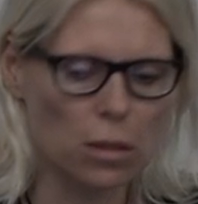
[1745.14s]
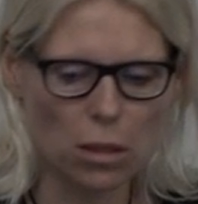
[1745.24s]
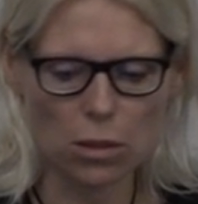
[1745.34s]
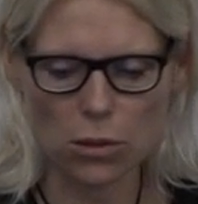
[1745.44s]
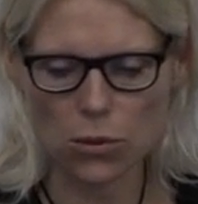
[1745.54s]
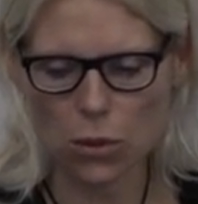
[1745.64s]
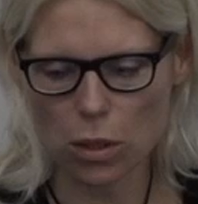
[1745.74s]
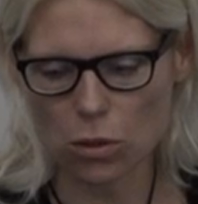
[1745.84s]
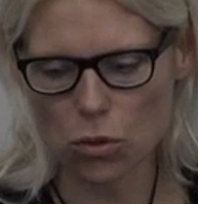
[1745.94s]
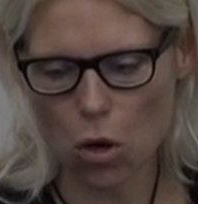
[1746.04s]

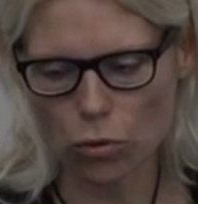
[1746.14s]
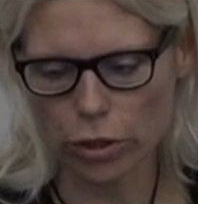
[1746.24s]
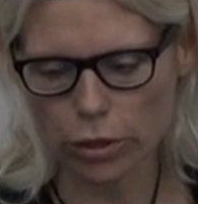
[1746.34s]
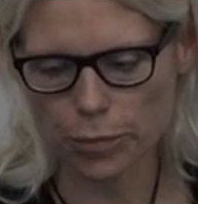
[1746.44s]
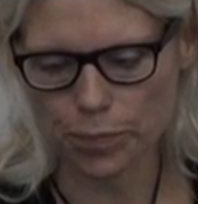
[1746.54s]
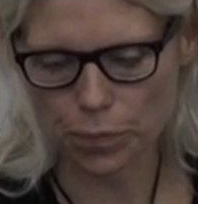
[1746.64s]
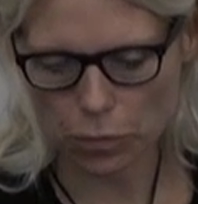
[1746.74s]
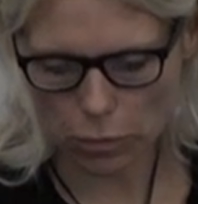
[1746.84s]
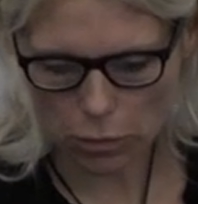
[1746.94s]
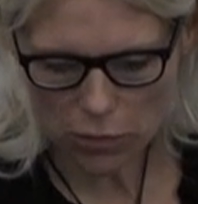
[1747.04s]
his owner
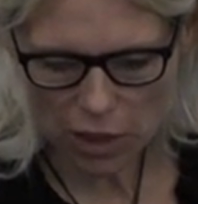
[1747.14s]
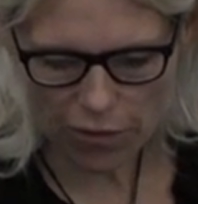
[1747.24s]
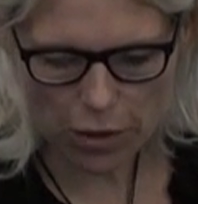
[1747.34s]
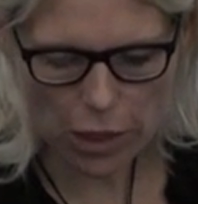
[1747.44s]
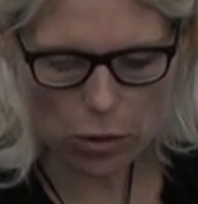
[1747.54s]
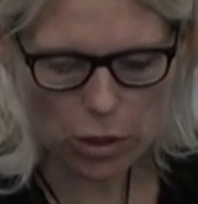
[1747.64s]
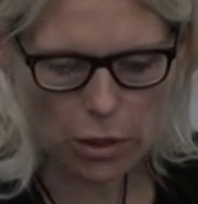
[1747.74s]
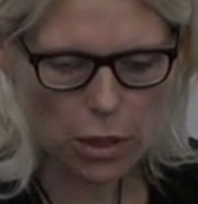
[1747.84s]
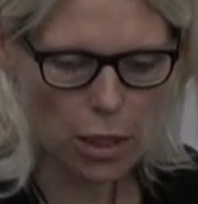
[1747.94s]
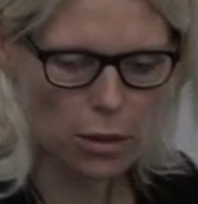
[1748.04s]
found out
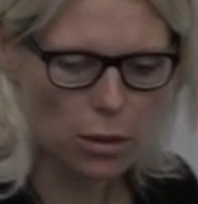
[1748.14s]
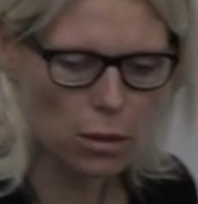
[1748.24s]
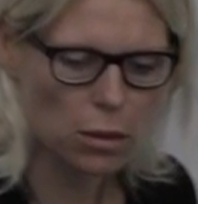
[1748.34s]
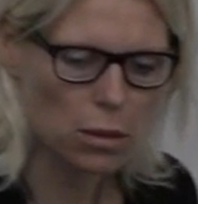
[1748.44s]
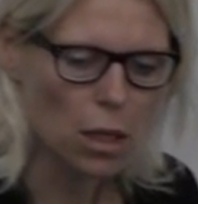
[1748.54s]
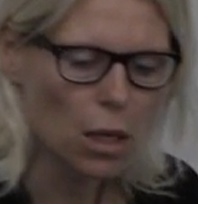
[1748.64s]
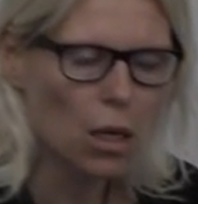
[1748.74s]
that he has these